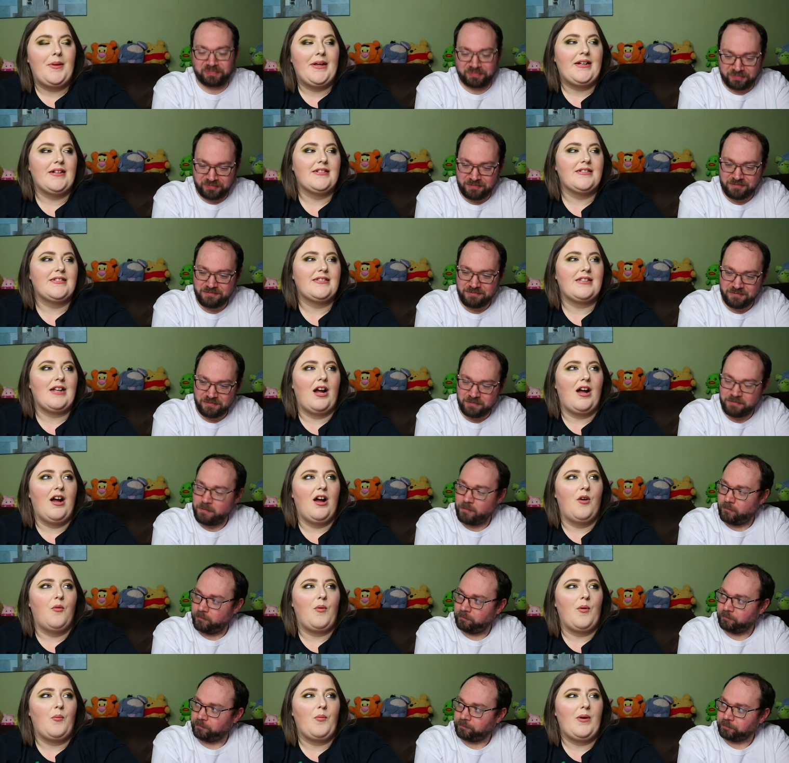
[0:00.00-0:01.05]
Speaker 1: because uh,
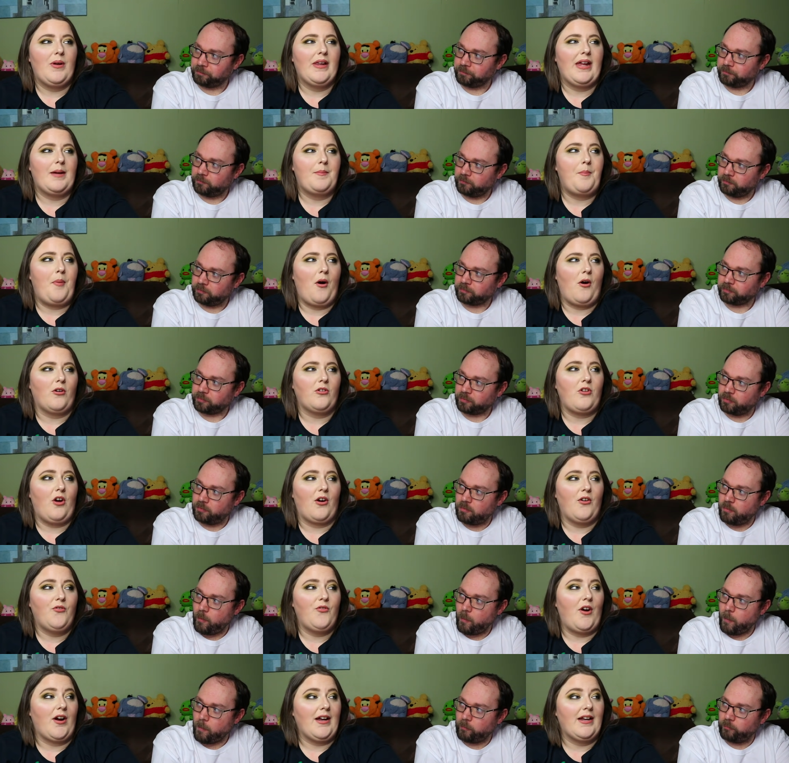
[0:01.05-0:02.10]
when we like parked our
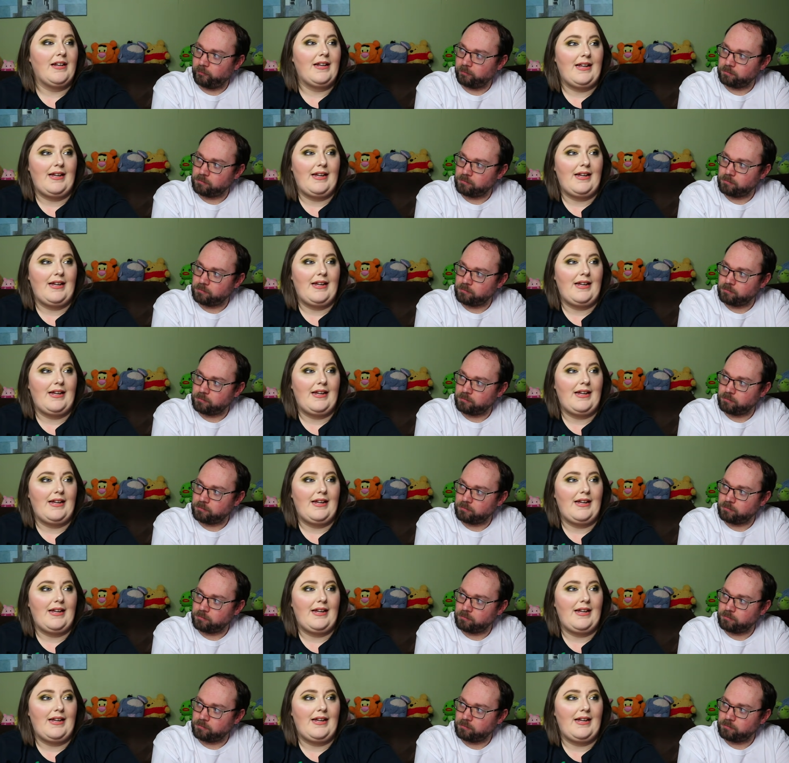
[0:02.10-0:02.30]
fucking fucking